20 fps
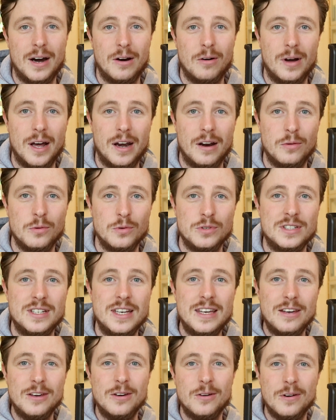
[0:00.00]
out, and I will
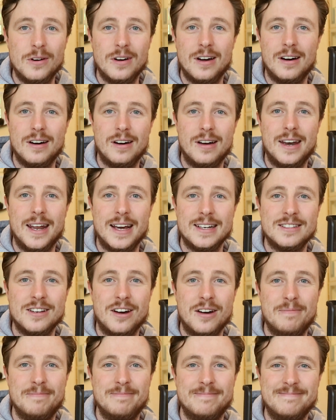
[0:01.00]
see you next
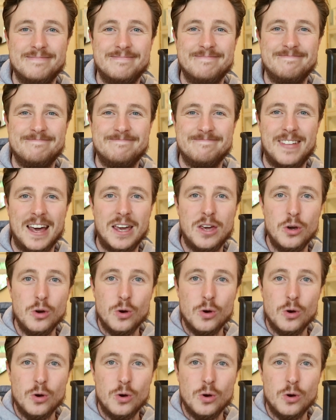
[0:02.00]
time. Thank